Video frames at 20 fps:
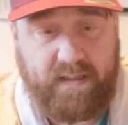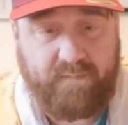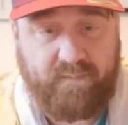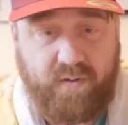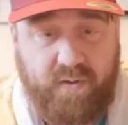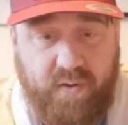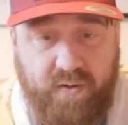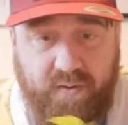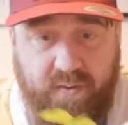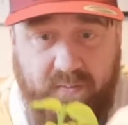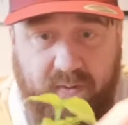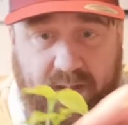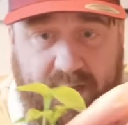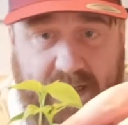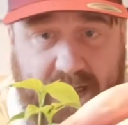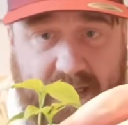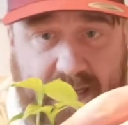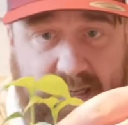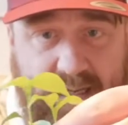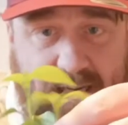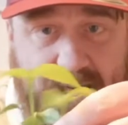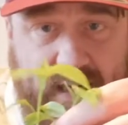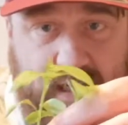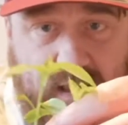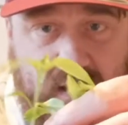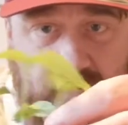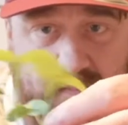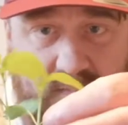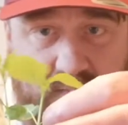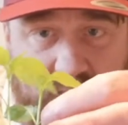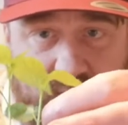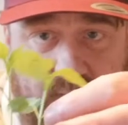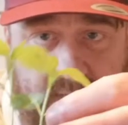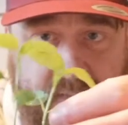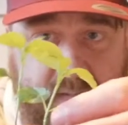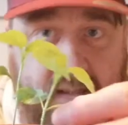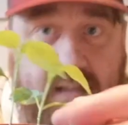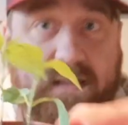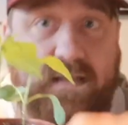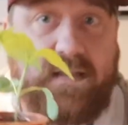have another one here,
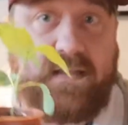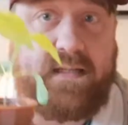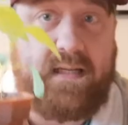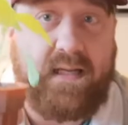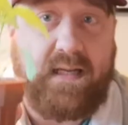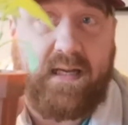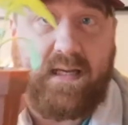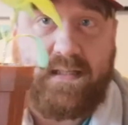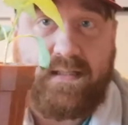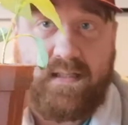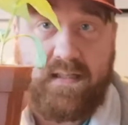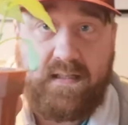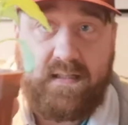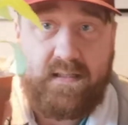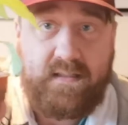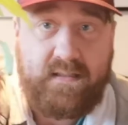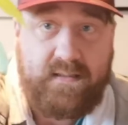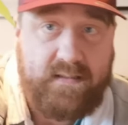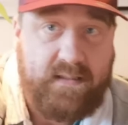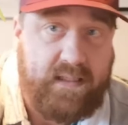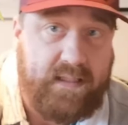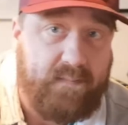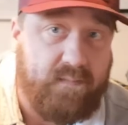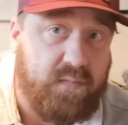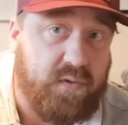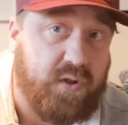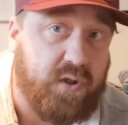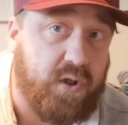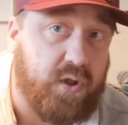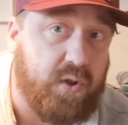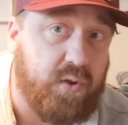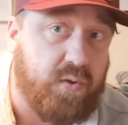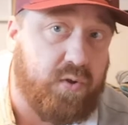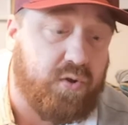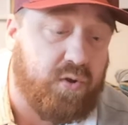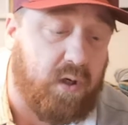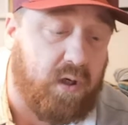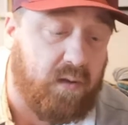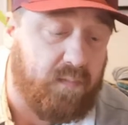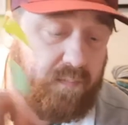if you can see it. See, 2
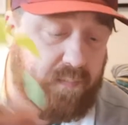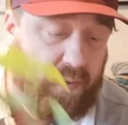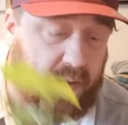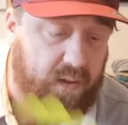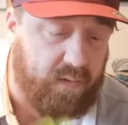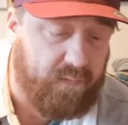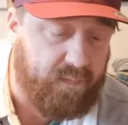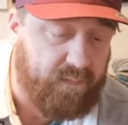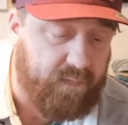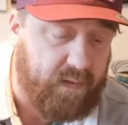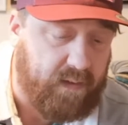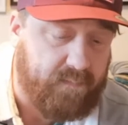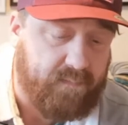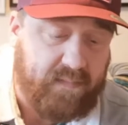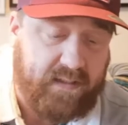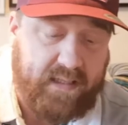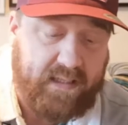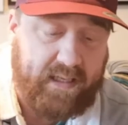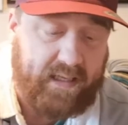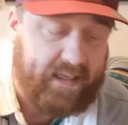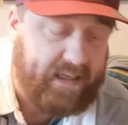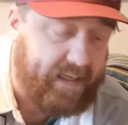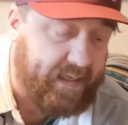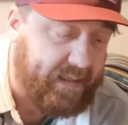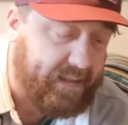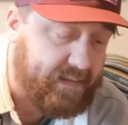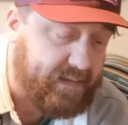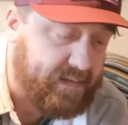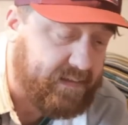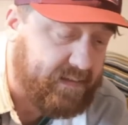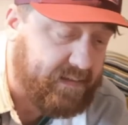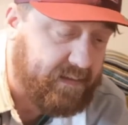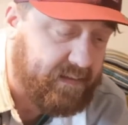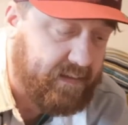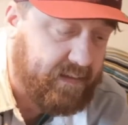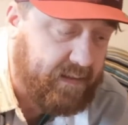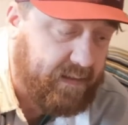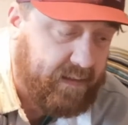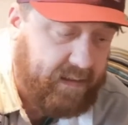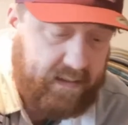strong, both cayennes,
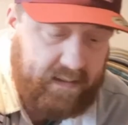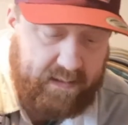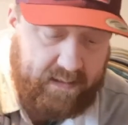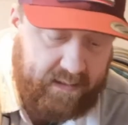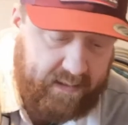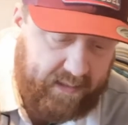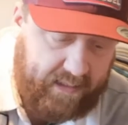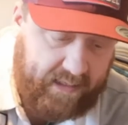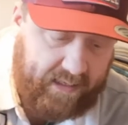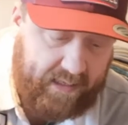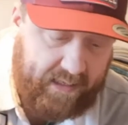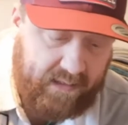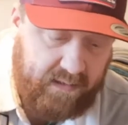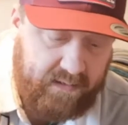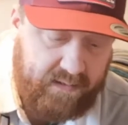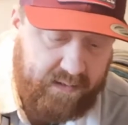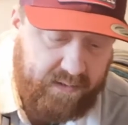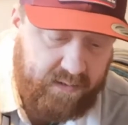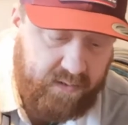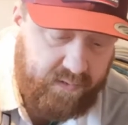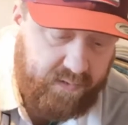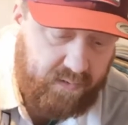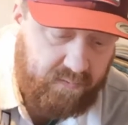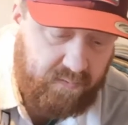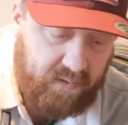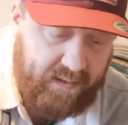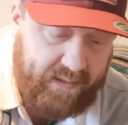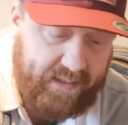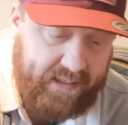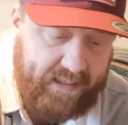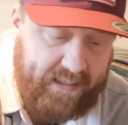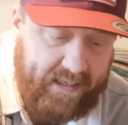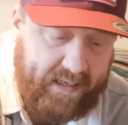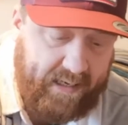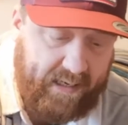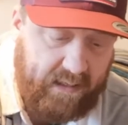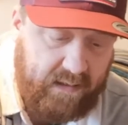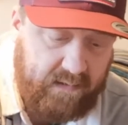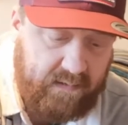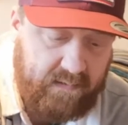and another one
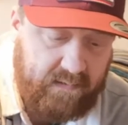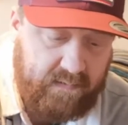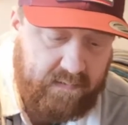here.